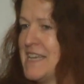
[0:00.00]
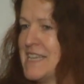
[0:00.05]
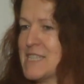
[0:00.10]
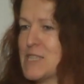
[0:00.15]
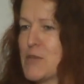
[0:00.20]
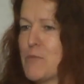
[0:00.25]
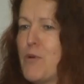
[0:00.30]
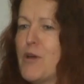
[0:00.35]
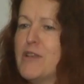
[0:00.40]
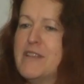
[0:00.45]

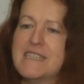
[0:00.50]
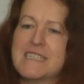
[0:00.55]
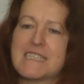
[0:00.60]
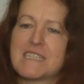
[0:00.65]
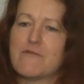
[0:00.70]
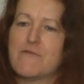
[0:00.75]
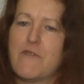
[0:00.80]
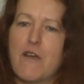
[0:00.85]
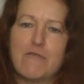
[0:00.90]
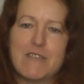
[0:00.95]
So Berlin
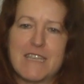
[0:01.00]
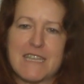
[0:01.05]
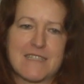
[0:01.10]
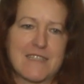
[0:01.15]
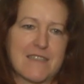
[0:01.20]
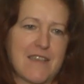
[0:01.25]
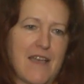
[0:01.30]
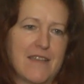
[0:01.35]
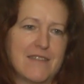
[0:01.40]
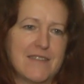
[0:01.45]
is a very
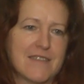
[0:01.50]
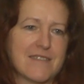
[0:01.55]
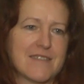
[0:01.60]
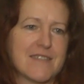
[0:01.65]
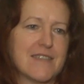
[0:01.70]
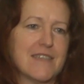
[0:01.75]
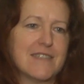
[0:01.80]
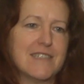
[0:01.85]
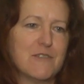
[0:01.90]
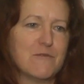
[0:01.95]
exciting
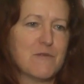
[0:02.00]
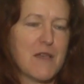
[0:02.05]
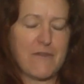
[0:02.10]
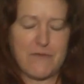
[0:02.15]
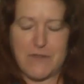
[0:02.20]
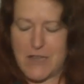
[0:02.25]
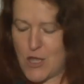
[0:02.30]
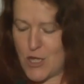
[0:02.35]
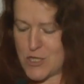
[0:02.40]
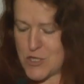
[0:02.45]
city. We
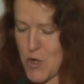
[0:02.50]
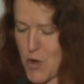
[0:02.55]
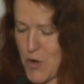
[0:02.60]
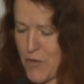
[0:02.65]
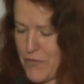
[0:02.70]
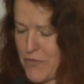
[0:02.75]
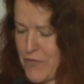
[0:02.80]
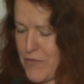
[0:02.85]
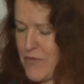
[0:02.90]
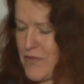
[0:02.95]
have a lot
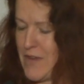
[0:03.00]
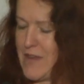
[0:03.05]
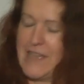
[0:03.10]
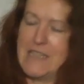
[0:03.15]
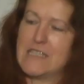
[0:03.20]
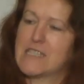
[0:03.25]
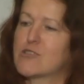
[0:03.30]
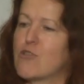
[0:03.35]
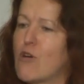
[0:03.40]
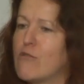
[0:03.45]
of
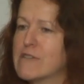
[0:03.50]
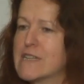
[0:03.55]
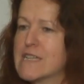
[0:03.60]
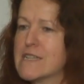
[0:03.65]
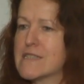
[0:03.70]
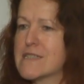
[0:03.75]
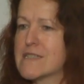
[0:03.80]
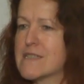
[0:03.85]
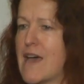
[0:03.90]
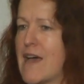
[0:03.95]

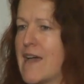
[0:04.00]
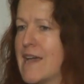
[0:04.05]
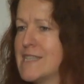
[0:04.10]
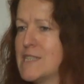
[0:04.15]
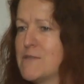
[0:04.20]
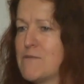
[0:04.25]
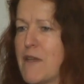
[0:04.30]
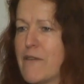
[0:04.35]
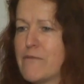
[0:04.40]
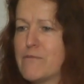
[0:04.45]
historical
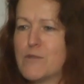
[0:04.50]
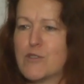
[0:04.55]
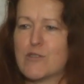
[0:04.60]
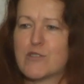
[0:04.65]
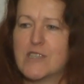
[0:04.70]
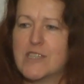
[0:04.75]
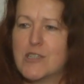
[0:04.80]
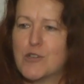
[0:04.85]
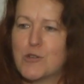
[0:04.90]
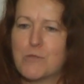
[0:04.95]
sites, we have
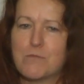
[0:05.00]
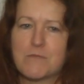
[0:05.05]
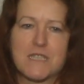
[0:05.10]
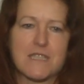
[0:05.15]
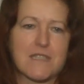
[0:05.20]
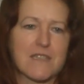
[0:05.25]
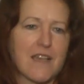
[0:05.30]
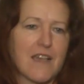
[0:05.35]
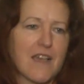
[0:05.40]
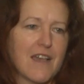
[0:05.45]

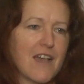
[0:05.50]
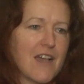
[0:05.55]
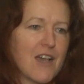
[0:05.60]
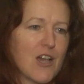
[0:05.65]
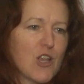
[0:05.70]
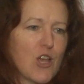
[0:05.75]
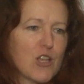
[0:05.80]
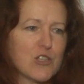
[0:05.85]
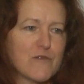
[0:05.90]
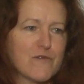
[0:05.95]
museums,
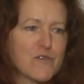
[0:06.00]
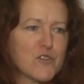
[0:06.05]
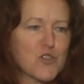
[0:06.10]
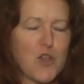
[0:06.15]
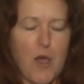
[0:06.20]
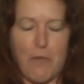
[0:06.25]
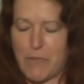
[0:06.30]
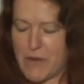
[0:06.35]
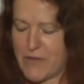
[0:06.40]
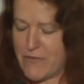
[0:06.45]
a lot of
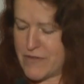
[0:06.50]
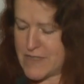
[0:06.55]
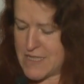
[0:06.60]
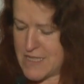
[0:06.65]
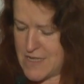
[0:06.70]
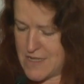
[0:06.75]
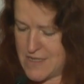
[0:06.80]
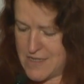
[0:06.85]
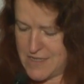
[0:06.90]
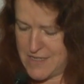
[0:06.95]
shopping
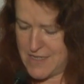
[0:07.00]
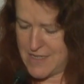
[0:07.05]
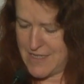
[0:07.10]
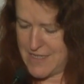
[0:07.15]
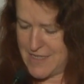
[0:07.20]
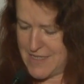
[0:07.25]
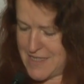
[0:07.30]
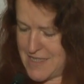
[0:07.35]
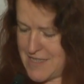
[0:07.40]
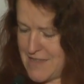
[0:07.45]

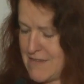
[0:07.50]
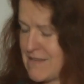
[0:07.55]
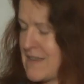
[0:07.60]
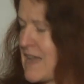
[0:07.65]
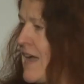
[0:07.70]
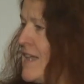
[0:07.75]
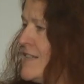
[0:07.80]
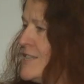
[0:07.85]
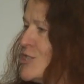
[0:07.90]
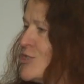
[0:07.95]
facilities,
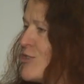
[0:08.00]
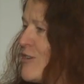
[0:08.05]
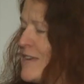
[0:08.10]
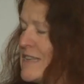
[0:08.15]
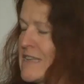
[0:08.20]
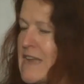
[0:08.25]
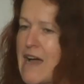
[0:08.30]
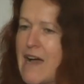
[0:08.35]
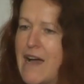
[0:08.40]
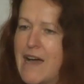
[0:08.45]
culture
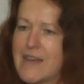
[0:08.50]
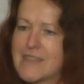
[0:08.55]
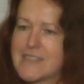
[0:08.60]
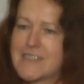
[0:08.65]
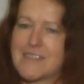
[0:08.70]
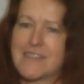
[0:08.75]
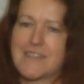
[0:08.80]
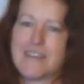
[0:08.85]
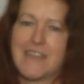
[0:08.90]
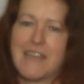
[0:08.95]
and
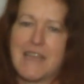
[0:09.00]
art.